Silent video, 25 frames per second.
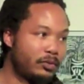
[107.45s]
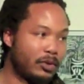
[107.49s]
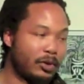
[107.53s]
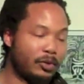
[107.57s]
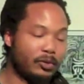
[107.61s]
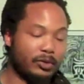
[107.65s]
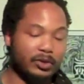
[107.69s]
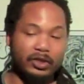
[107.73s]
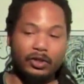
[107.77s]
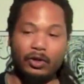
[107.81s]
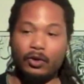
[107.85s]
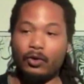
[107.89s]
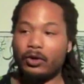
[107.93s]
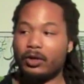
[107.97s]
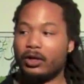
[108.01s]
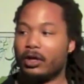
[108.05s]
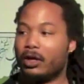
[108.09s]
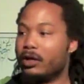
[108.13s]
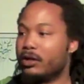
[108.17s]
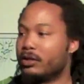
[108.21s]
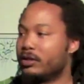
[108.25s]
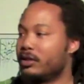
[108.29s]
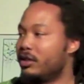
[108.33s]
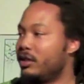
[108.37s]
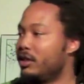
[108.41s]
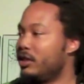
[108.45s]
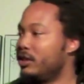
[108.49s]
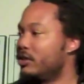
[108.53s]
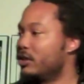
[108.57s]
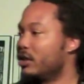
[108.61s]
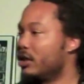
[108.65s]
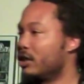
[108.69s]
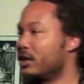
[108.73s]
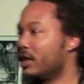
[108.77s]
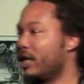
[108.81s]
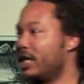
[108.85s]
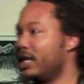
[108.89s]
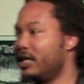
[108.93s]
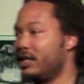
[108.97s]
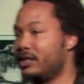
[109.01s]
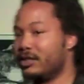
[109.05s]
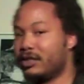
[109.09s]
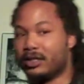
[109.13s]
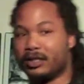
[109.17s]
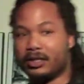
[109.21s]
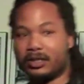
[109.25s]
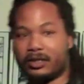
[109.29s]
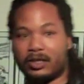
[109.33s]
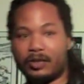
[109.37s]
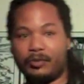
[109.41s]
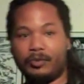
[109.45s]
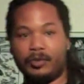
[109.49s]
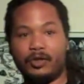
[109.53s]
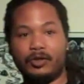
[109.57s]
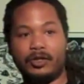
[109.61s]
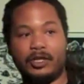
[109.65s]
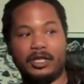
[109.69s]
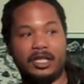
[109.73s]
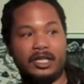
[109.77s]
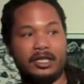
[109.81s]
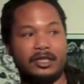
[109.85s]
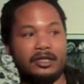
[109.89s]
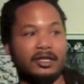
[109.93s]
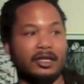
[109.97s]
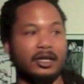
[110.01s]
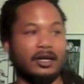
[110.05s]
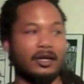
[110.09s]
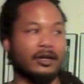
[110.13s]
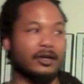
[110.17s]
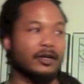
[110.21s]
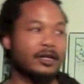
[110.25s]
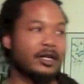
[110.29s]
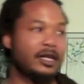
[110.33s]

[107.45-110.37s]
what was going on to these young ladies in this community. So,